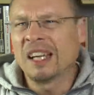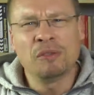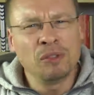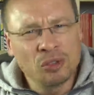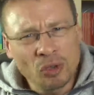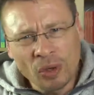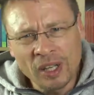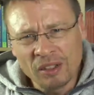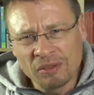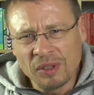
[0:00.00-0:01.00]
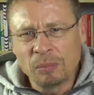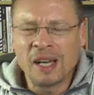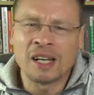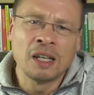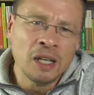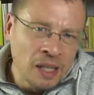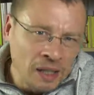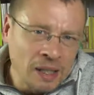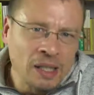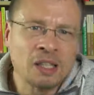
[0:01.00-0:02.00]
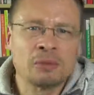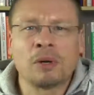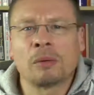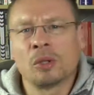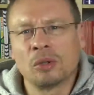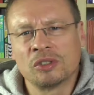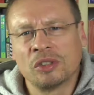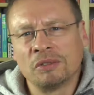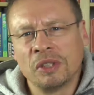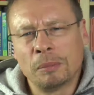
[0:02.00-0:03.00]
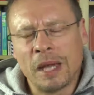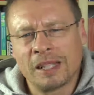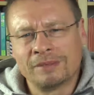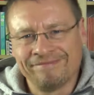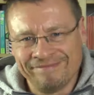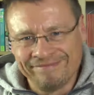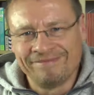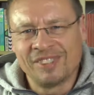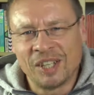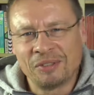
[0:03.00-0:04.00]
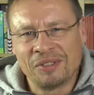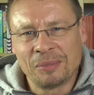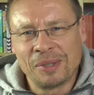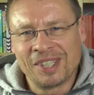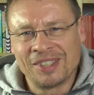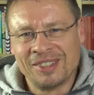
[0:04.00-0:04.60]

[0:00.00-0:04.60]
If you don't get feedback, then that's probably also feedback. Thank you very much.